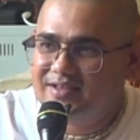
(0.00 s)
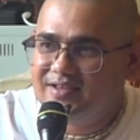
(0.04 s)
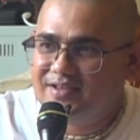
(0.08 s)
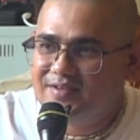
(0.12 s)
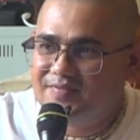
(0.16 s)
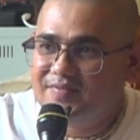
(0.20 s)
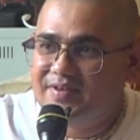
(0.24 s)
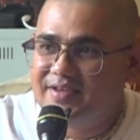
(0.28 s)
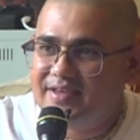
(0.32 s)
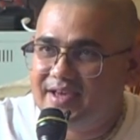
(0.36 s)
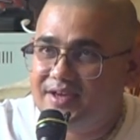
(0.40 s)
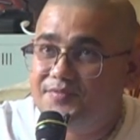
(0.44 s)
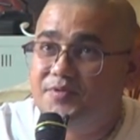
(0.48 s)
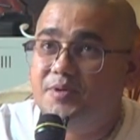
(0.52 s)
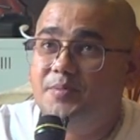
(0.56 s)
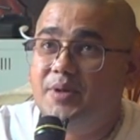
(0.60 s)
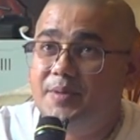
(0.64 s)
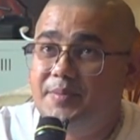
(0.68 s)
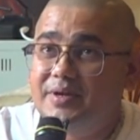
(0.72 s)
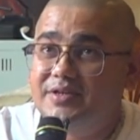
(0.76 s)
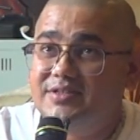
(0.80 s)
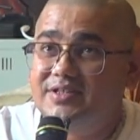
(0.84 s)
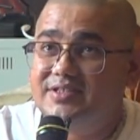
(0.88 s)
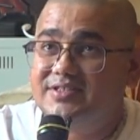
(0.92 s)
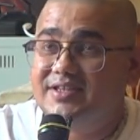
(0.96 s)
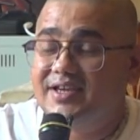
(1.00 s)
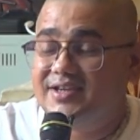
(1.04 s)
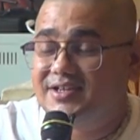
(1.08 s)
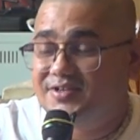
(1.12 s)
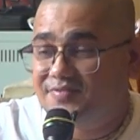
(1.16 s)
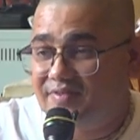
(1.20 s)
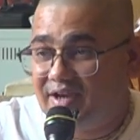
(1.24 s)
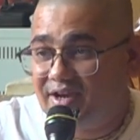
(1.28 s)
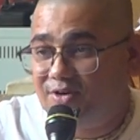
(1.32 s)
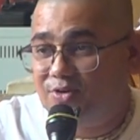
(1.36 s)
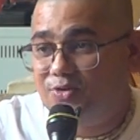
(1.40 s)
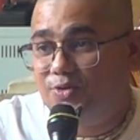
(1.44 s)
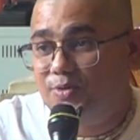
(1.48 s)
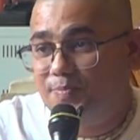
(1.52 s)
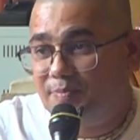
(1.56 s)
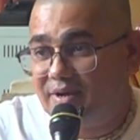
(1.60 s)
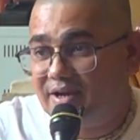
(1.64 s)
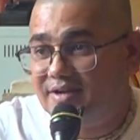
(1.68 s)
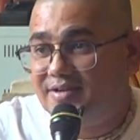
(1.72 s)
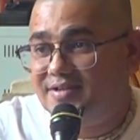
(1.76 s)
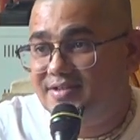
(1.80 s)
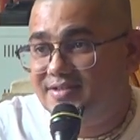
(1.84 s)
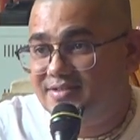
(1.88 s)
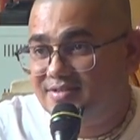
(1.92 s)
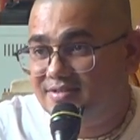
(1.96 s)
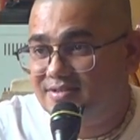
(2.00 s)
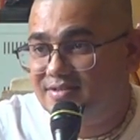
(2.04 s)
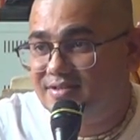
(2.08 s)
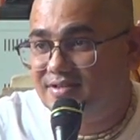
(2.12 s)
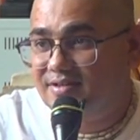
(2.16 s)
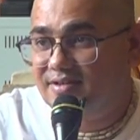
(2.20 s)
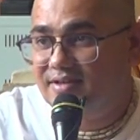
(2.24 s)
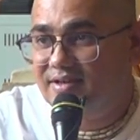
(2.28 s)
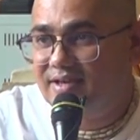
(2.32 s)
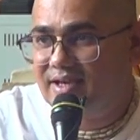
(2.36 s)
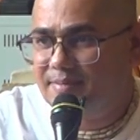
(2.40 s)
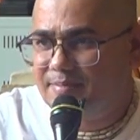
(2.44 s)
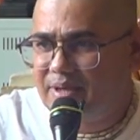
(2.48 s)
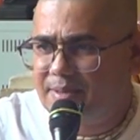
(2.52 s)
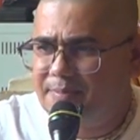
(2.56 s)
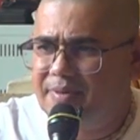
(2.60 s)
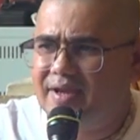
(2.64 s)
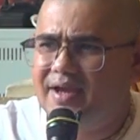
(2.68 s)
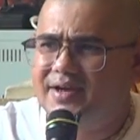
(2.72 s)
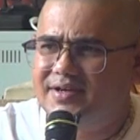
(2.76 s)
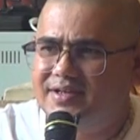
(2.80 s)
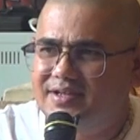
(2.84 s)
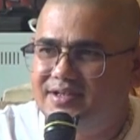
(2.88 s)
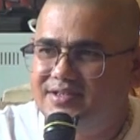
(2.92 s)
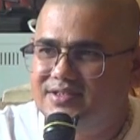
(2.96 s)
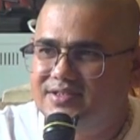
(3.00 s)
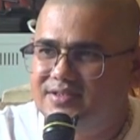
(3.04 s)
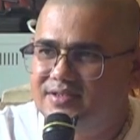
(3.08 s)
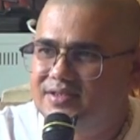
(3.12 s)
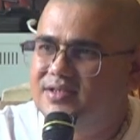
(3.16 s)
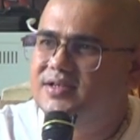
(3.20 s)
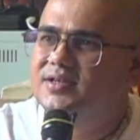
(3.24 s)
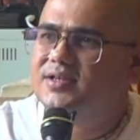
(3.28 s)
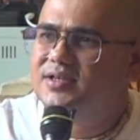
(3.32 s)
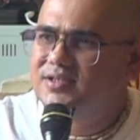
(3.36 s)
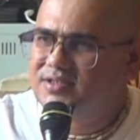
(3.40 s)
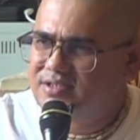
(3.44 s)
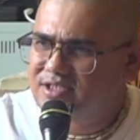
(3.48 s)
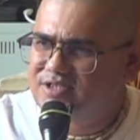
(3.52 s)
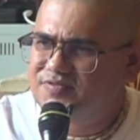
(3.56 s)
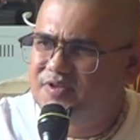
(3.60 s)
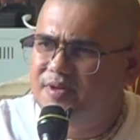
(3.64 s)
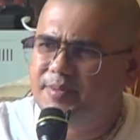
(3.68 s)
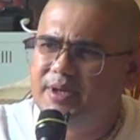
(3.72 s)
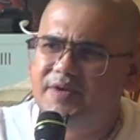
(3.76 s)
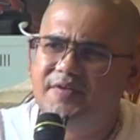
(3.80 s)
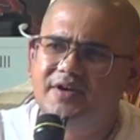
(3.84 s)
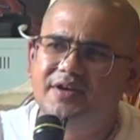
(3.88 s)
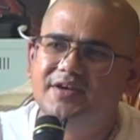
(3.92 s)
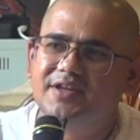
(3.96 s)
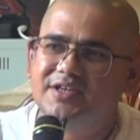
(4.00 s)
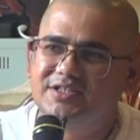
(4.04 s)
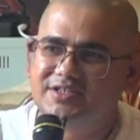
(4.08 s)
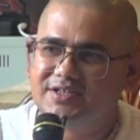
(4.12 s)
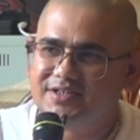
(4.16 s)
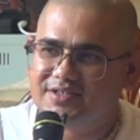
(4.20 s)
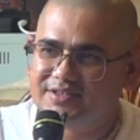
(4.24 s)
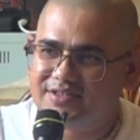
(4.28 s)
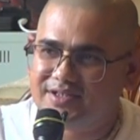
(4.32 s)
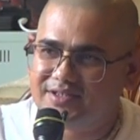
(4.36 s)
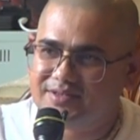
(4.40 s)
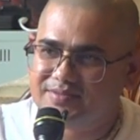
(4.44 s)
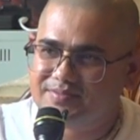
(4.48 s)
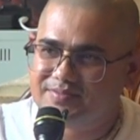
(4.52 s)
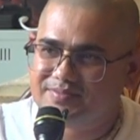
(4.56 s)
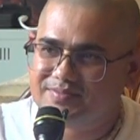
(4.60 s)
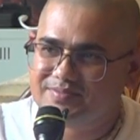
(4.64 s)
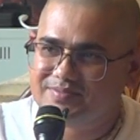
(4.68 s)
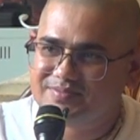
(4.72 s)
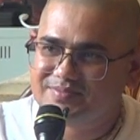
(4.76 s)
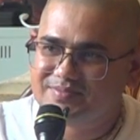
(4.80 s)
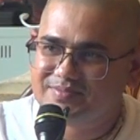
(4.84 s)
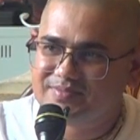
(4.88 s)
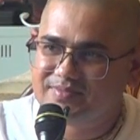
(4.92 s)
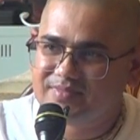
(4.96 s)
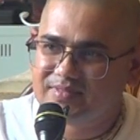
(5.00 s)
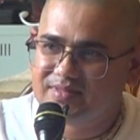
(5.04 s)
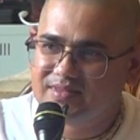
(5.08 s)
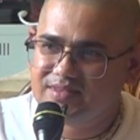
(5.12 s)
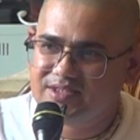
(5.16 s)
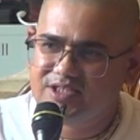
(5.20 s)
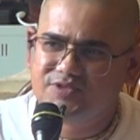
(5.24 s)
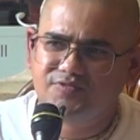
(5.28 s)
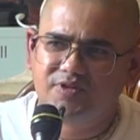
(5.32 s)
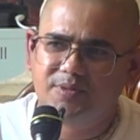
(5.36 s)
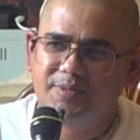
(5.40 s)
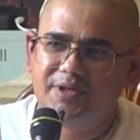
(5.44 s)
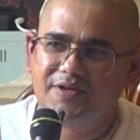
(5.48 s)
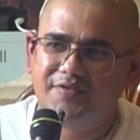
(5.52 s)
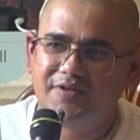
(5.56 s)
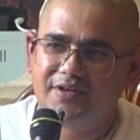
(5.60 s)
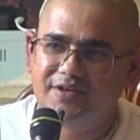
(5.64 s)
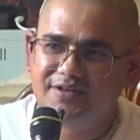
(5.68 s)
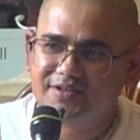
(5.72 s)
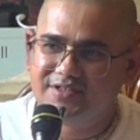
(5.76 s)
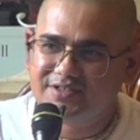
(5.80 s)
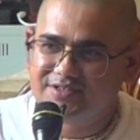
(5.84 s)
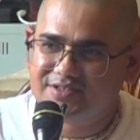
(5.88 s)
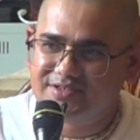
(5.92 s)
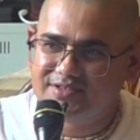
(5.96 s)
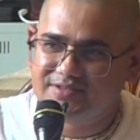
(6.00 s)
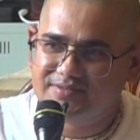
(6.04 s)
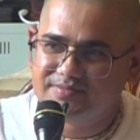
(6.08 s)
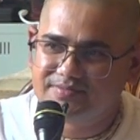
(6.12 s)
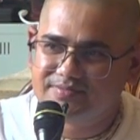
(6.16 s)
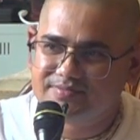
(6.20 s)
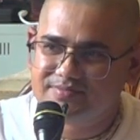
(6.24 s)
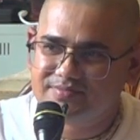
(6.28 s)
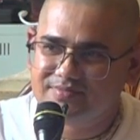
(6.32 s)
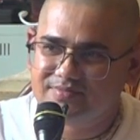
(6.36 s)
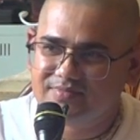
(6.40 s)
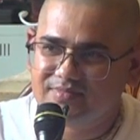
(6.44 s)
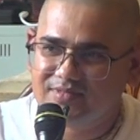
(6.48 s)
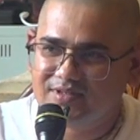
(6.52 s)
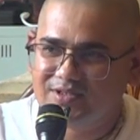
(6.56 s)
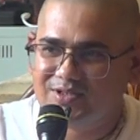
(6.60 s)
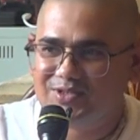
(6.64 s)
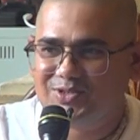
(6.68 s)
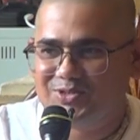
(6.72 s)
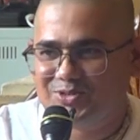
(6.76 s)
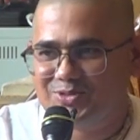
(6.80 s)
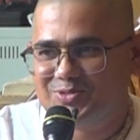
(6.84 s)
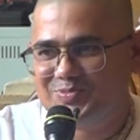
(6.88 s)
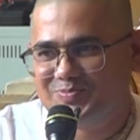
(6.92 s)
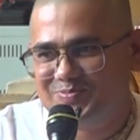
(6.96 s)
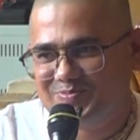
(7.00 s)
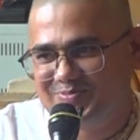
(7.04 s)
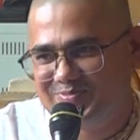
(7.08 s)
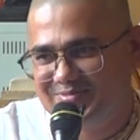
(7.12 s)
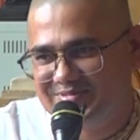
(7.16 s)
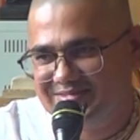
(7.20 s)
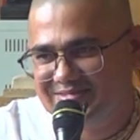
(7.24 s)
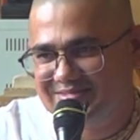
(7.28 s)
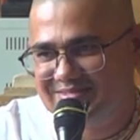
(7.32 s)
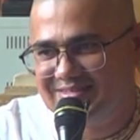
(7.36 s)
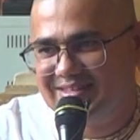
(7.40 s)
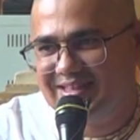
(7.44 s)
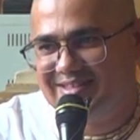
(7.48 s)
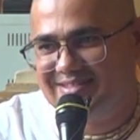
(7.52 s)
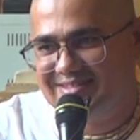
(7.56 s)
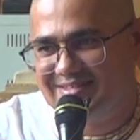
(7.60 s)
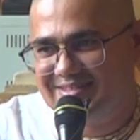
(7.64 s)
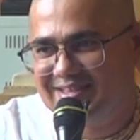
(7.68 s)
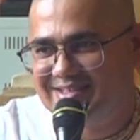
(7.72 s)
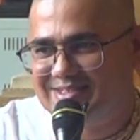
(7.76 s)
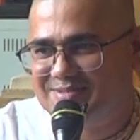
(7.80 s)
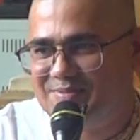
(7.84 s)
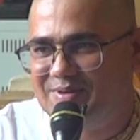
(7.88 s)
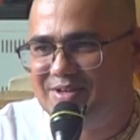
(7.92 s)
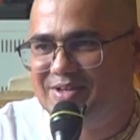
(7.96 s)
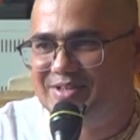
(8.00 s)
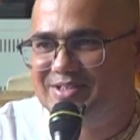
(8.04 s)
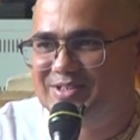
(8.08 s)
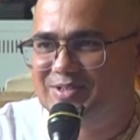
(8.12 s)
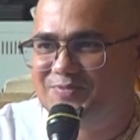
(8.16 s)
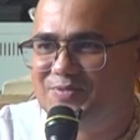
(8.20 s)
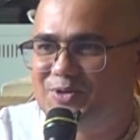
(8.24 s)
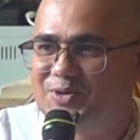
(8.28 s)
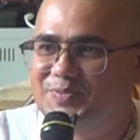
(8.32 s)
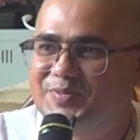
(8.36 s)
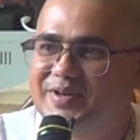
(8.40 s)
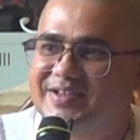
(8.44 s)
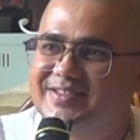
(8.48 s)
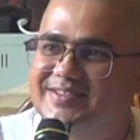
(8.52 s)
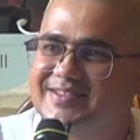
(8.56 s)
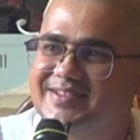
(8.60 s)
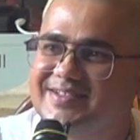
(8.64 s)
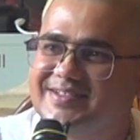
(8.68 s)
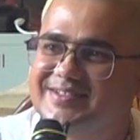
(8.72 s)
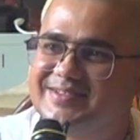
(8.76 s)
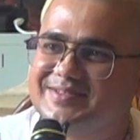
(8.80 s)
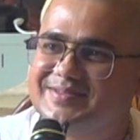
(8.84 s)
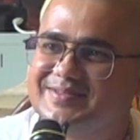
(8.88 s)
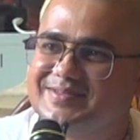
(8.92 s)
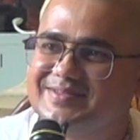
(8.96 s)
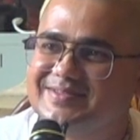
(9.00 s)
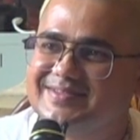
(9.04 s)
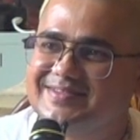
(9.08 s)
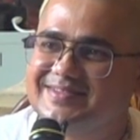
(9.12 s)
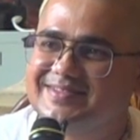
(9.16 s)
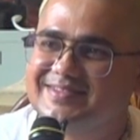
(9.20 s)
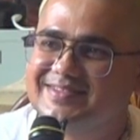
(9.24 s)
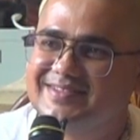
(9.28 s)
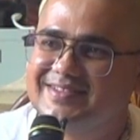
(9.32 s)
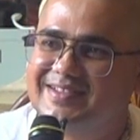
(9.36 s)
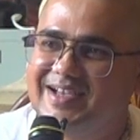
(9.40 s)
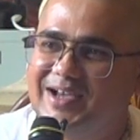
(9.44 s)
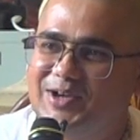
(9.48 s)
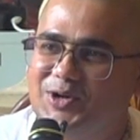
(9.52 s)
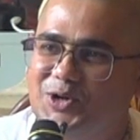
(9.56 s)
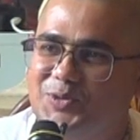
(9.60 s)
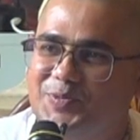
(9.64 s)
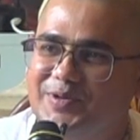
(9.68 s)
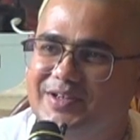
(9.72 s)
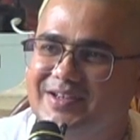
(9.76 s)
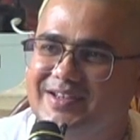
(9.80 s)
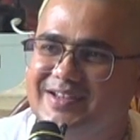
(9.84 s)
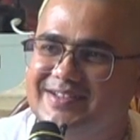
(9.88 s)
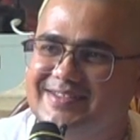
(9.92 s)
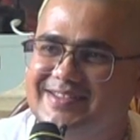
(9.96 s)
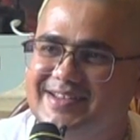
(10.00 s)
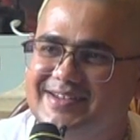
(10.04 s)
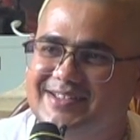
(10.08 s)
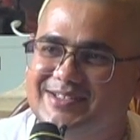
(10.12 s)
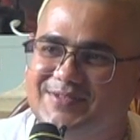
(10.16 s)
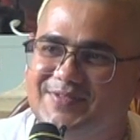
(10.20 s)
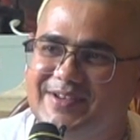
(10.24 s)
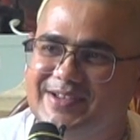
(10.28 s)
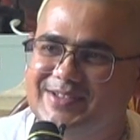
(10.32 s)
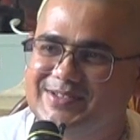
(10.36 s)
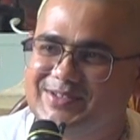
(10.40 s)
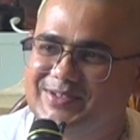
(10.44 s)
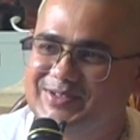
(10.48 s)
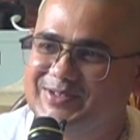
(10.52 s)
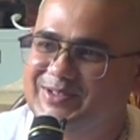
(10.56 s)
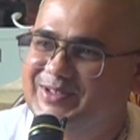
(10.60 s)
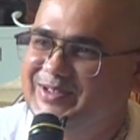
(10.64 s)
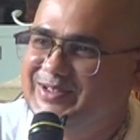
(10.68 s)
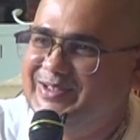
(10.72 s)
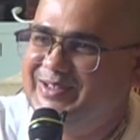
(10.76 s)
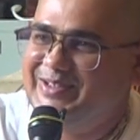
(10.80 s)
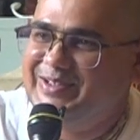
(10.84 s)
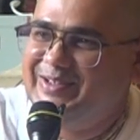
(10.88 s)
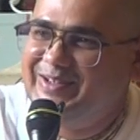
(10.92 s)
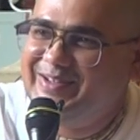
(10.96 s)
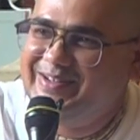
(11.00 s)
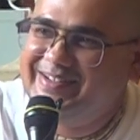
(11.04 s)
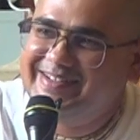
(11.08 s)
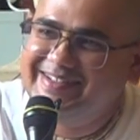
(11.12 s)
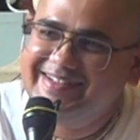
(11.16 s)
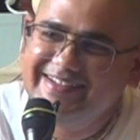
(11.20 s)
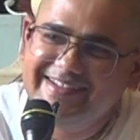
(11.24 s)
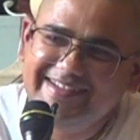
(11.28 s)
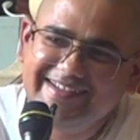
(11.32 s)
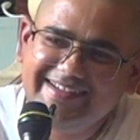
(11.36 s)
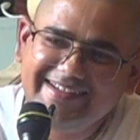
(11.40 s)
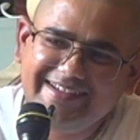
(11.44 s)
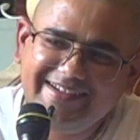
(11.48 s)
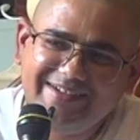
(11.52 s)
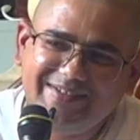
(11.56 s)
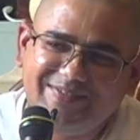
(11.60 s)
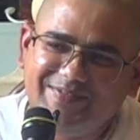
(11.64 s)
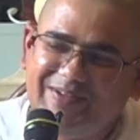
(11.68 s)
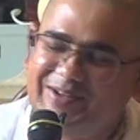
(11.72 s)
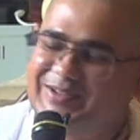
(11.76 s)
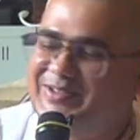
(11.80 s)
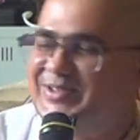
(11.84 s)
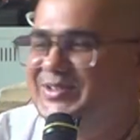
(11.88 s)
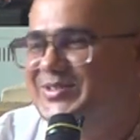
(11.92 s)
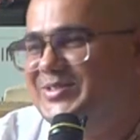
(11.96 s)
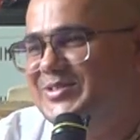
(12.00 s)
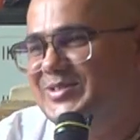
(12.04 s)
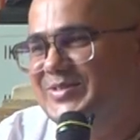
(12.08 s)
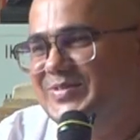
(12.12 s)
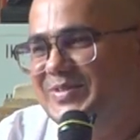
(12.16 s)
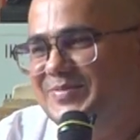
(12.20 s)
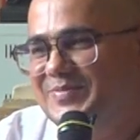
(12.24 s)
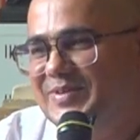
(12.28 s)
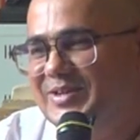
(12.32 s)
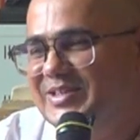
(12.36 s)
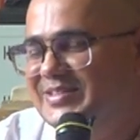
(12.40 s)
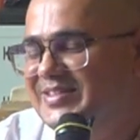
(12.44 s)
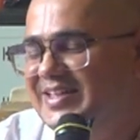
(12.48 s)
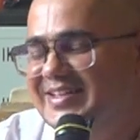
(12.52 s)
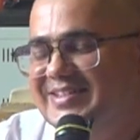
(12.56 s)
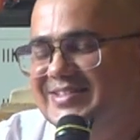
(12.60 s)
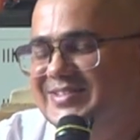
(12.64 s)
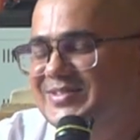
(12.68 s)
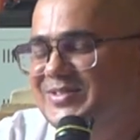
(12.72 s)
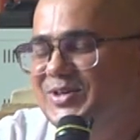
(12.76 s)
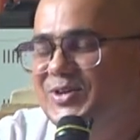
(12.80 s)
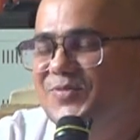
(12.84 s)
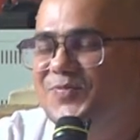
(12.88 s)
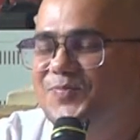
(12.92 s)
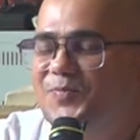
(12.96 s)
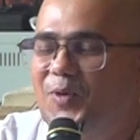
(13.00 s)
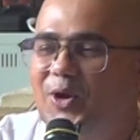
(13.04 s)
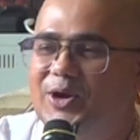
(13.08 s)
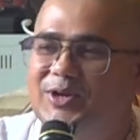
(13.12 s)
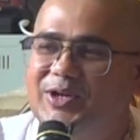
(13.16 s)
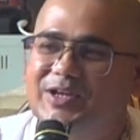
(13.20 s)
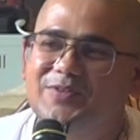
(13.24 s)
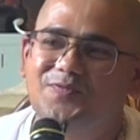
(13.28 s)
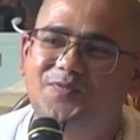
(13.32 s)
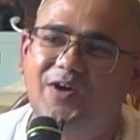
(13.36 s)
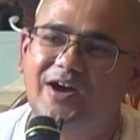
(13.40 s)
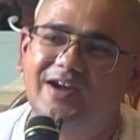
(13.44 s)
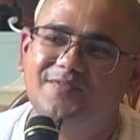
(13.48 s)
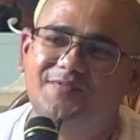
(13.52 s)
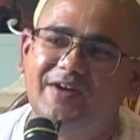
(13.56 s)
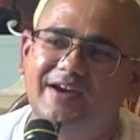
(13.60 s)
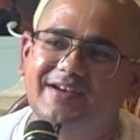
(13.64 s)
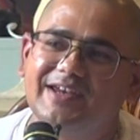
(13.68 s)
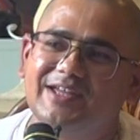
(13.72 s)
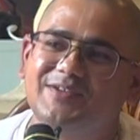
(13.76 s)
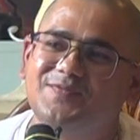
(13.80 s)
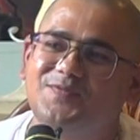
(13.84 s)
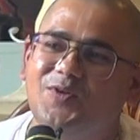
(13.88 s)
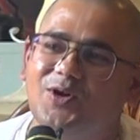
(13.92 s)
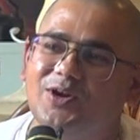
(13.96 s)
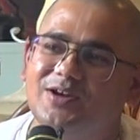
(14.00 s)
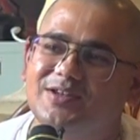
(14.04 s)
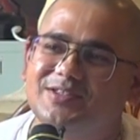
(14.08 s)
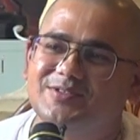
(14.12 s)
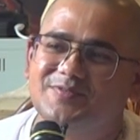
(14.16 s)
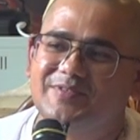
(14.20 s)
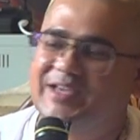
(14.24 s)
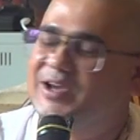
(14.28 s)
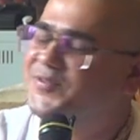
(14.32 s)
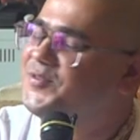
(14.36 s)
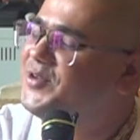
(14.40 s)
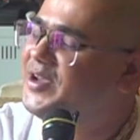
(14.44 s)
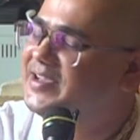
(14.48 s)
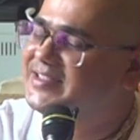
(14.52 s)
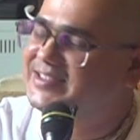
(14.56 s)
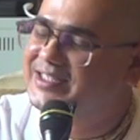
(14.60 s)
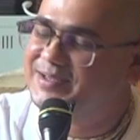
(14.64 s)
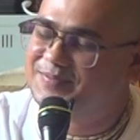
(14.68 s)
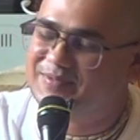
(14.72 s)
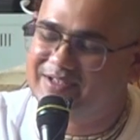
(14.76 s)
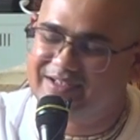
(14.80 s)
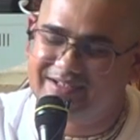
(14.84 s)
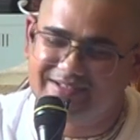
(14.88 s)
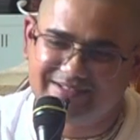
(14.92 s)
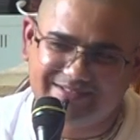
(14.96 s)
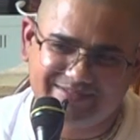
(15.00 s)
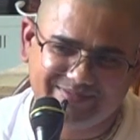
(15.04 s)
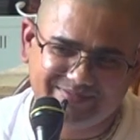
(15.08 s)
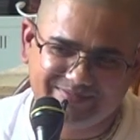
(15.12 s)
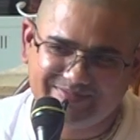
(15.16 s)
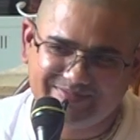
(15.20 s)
we can remember this and try to practice it. And by practice, this will be our nature then. This will be our nature. So that's the explanation from my side. I hope it satisfies you or what to do. Because there is no point in finding faults. We have to accept that.